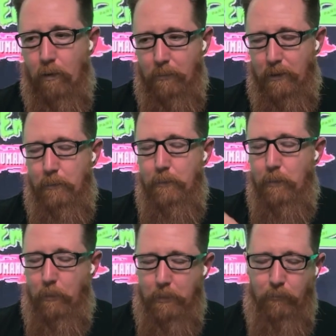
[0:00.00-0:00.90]
I'm going to be
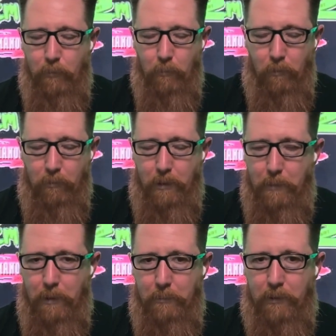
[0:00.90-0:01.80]
popping a few more of them
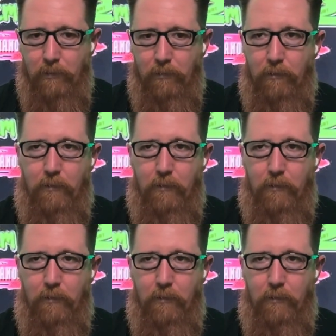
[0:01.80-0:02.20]
out because